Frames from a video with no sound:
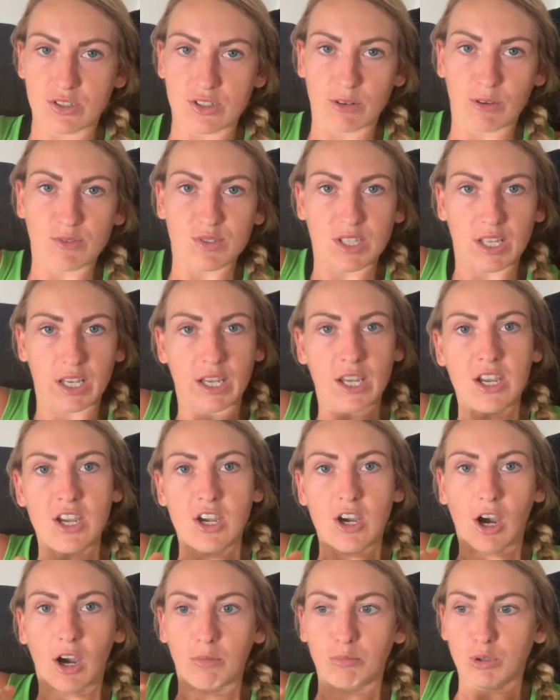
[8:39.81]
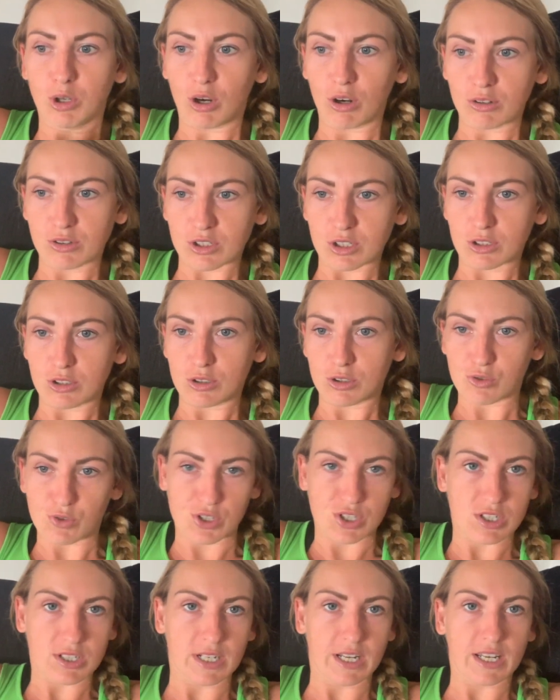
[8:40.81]
So obviously I'm not a
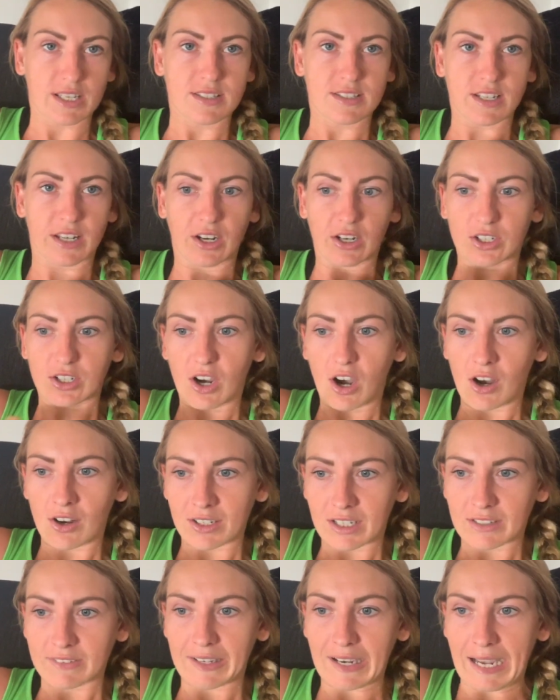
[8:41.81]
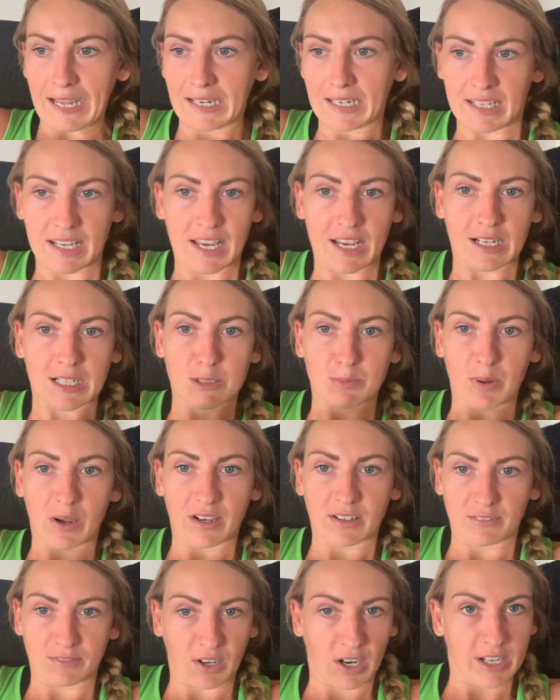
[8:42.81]
nutritionist and I can't give out any expert
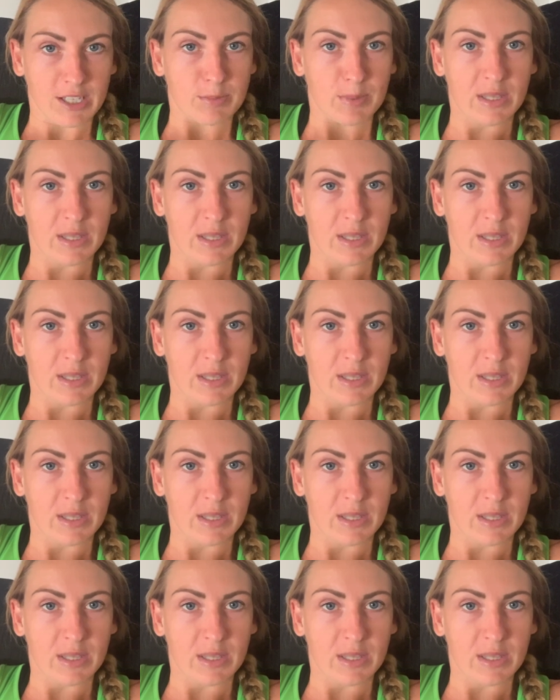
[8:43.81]
advice,